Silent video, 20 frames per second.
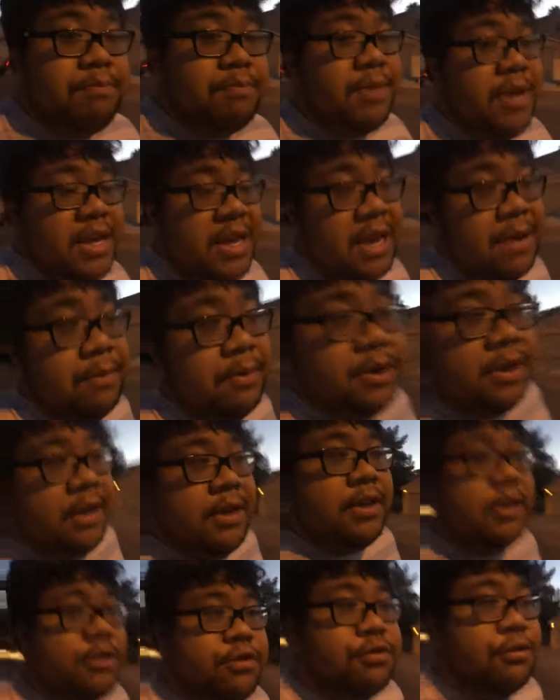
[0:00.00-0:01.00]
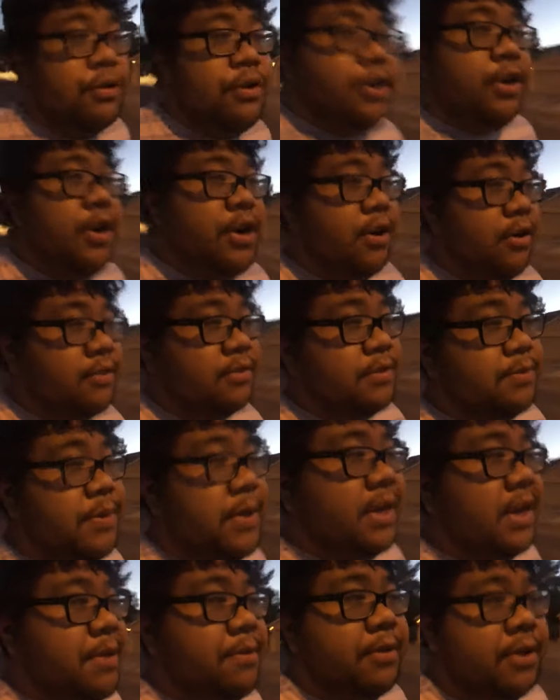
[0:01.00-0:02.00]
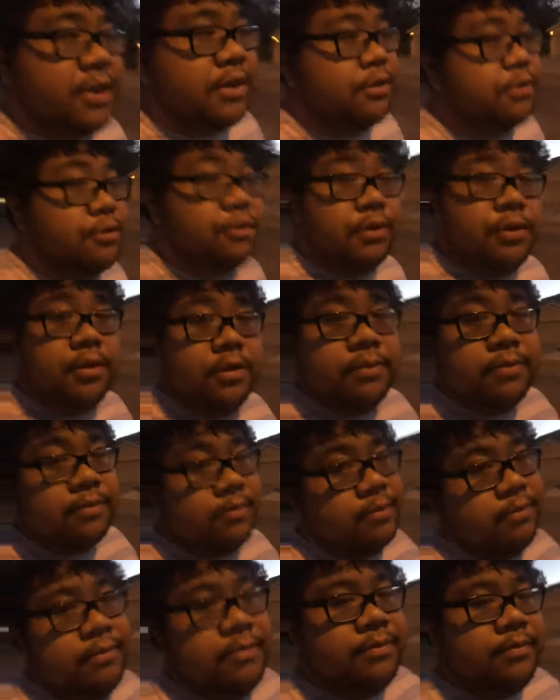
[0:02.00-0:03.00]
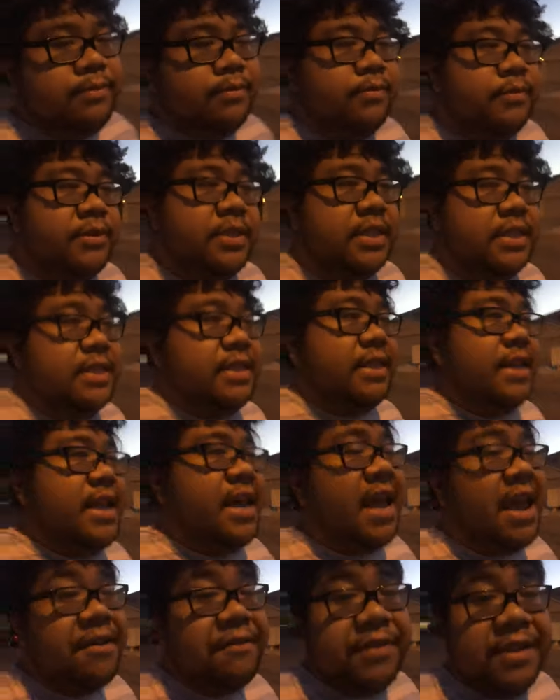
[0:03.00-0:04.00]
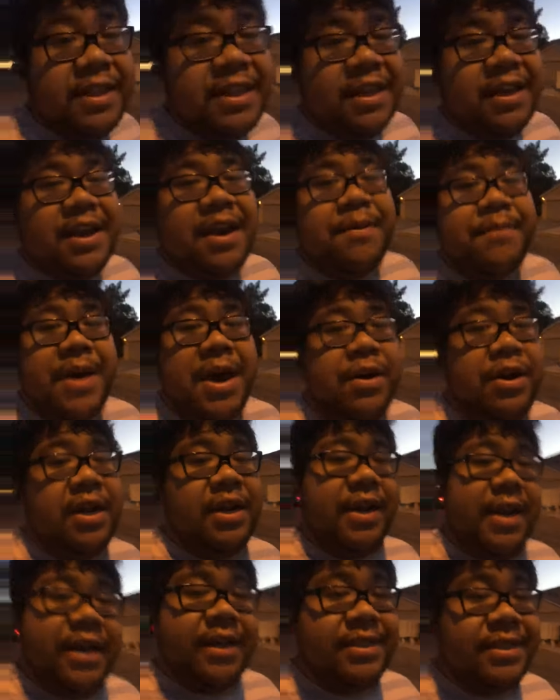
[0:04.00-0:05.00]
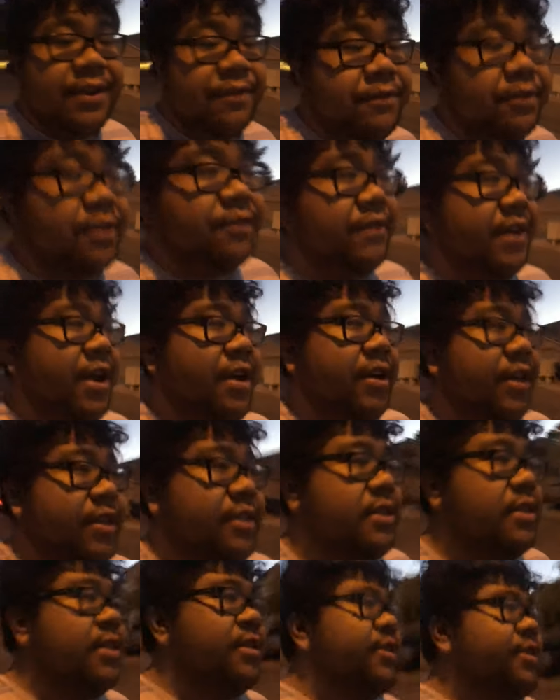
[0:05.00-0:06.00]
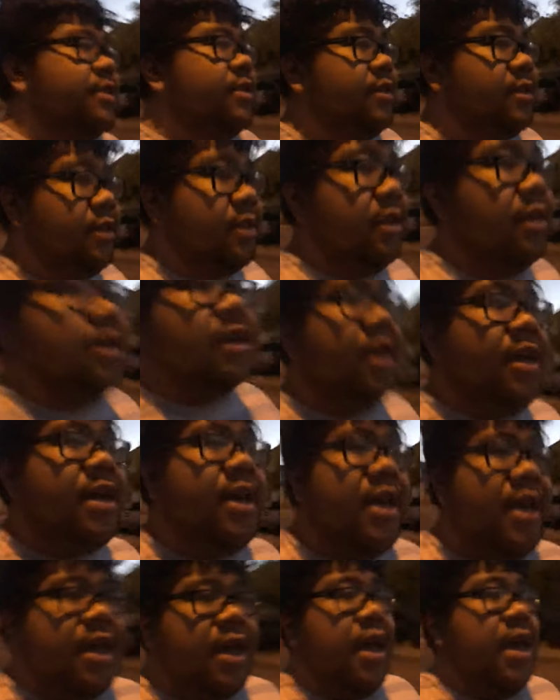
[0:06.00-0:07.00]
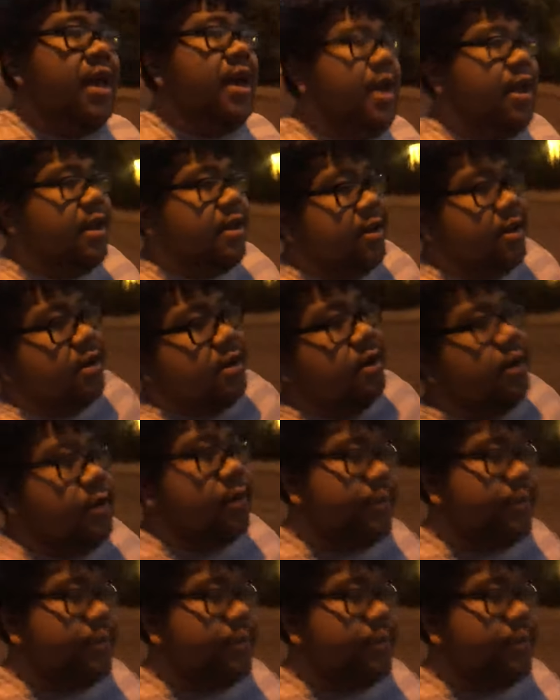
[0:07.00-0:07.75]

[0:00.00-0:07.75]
Being able to control your nerves, being able to control just everything about it except for the variance. And